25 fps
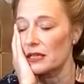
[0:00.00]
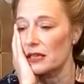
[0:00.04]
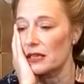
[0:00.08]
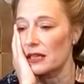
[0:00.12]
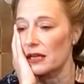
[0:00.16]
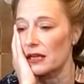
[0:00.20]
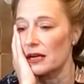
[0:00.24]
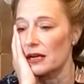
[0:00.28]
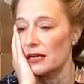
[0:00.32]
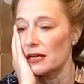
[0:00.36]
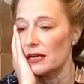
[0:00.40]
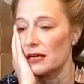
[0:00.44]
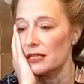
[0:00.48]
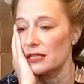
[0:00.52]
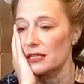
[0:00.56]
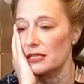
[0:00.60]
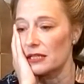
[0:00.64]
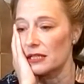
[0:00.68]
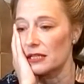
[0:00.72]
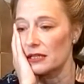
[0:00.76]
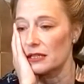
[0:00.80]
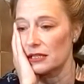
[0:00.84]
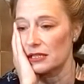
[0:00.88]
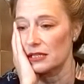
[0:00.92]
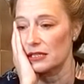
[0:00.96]
that
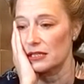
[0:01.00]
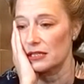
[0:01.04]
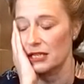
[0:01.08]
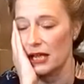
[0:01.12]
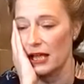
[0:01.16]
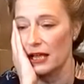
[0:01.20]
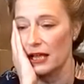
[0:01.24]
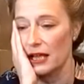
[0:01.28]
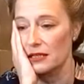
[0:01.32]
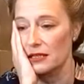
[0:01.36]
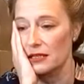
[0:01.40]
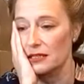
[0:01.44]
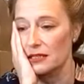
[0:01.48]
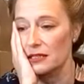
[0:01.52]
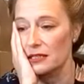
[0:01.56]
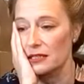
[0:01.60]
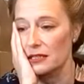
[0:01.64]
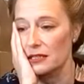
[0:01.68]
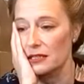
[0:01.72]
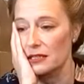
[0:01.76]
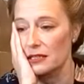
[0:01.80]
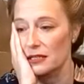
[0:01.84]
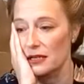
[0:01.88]
the tailors,